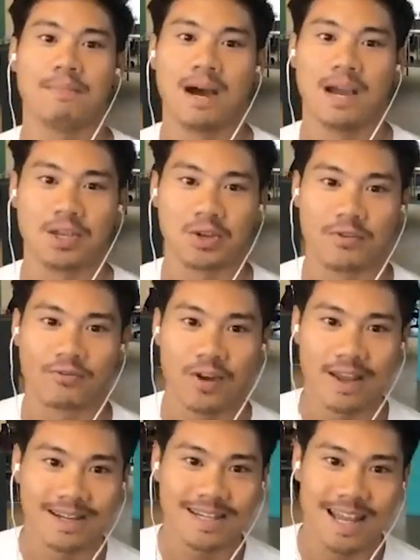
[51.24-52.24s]
my good
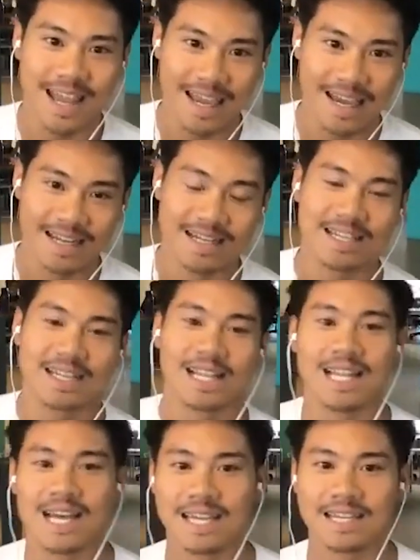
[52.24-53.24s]
friend and
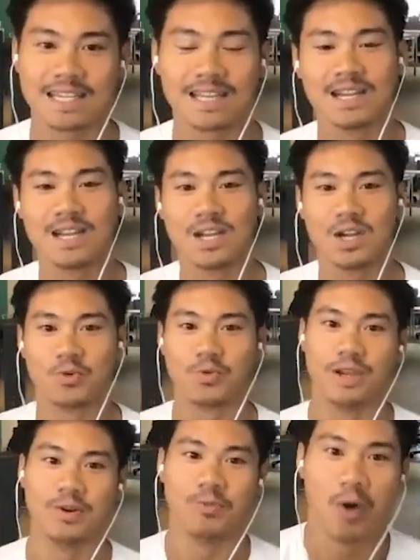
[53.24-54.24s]
client,
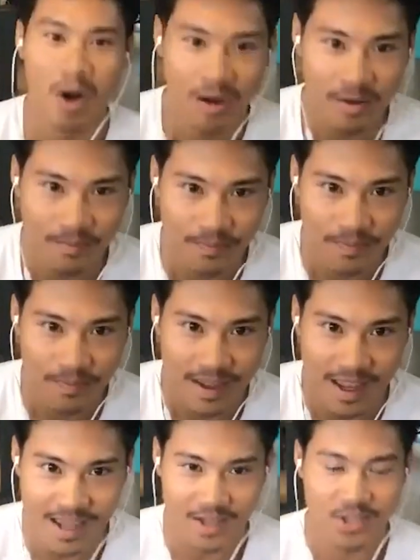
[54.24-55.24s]
Rhea Wong,
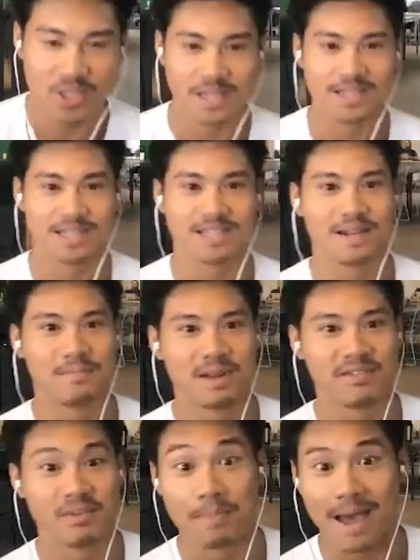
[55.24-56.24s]
and she's a bit
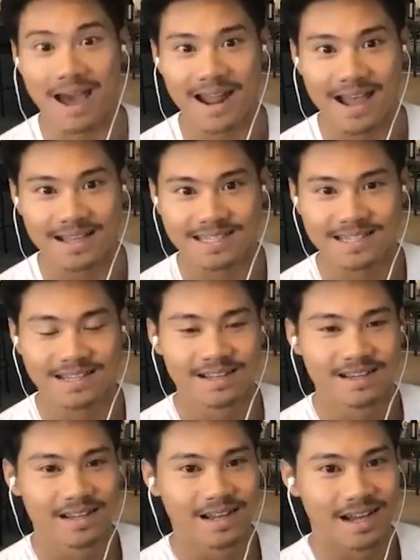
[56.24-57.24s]
of a badass.
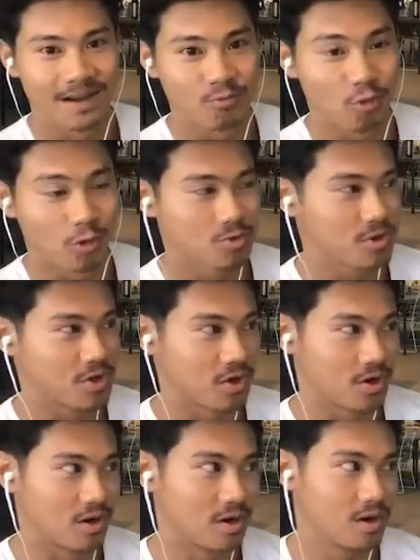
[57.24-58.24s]
Um, worked with
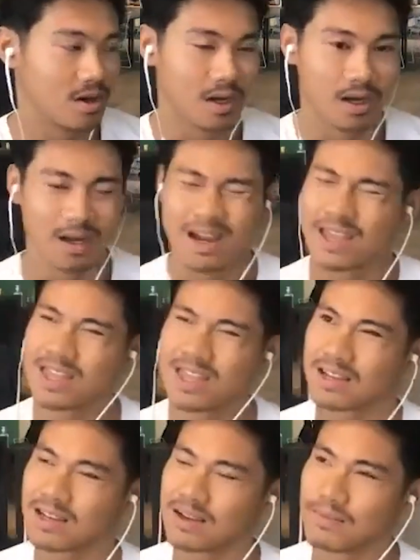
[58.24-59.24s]
her, uh, I
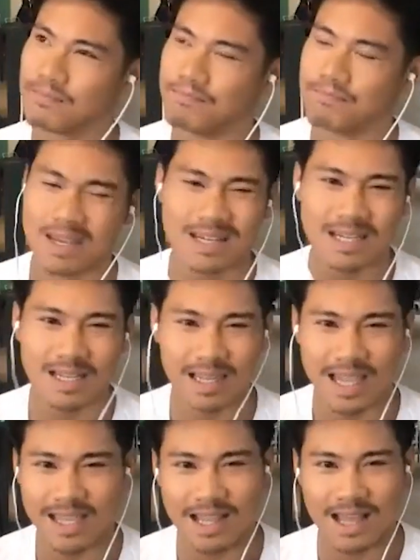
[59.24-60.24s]
think, mid to
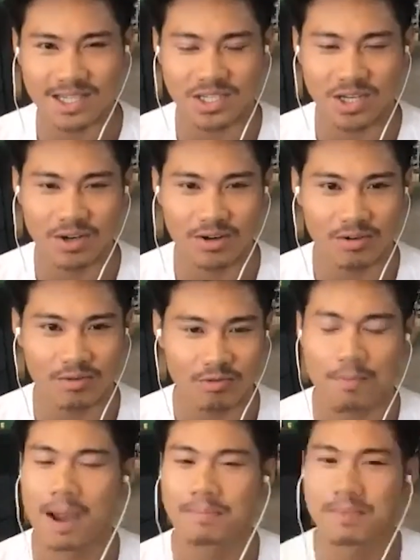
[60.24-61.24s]
late last year.
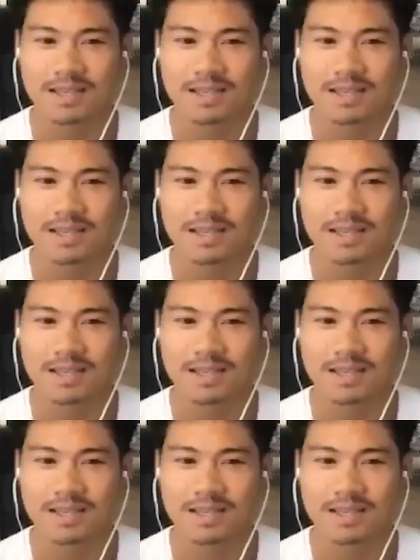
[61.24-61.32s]
Remind me